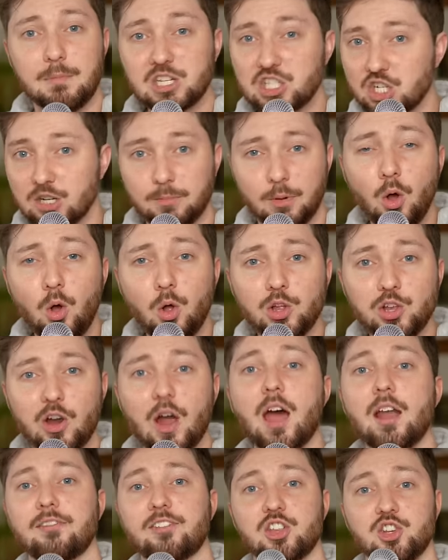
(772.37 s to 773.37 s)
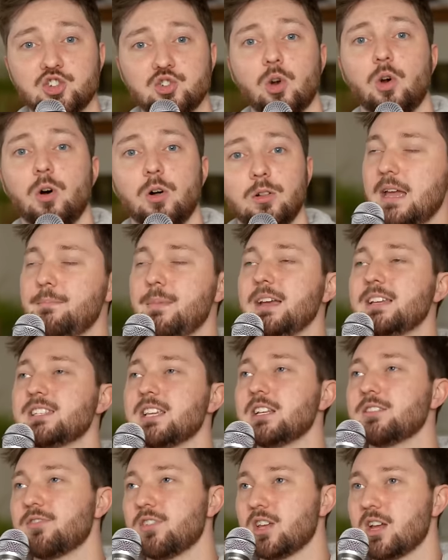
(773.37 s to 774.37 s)
Mr. Bull, you're out of control. It makes
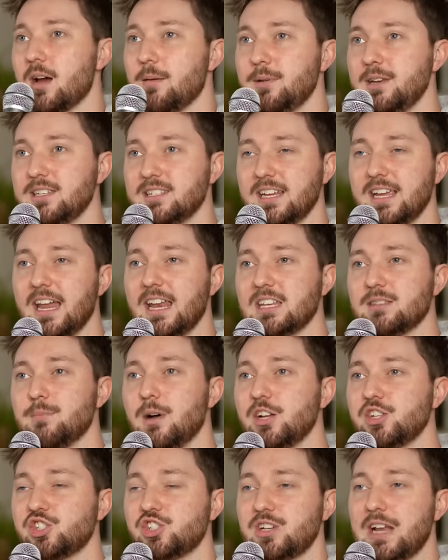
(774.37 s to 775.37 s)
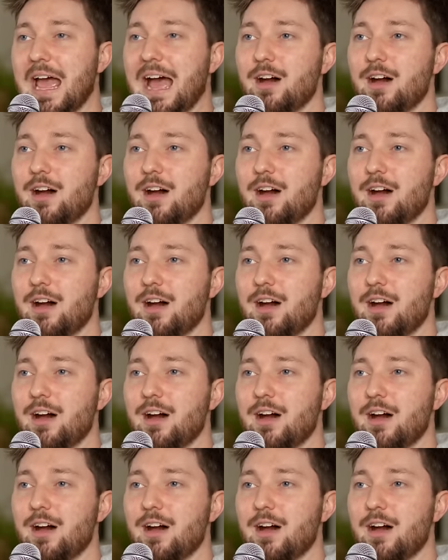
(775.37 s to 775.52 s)
sense for the companies to get as much